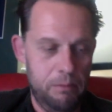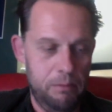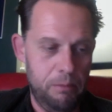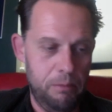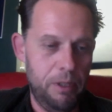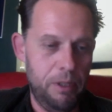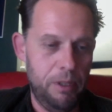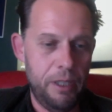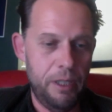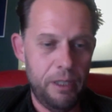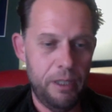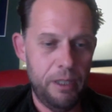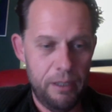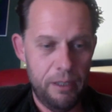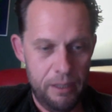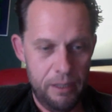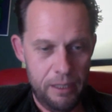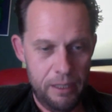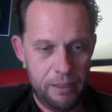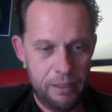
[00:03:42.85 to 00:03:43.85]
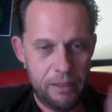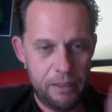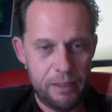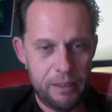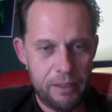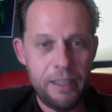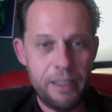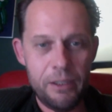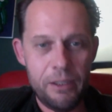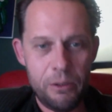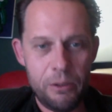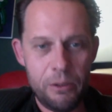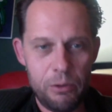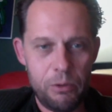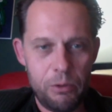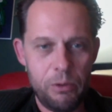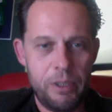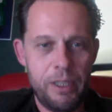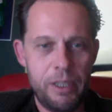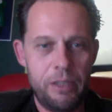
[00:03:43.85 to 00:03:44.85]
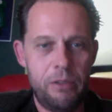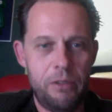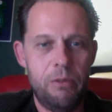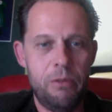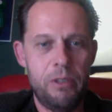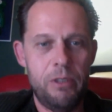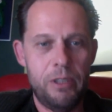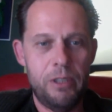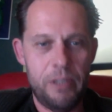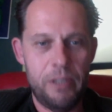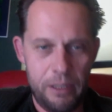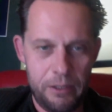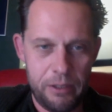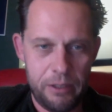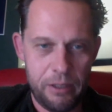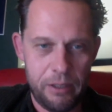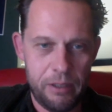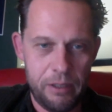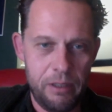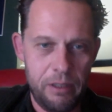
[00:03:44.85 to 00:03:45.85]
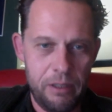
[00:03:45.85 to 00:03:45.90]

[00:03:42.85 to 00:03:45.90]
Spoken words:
being let in to get to the shelter.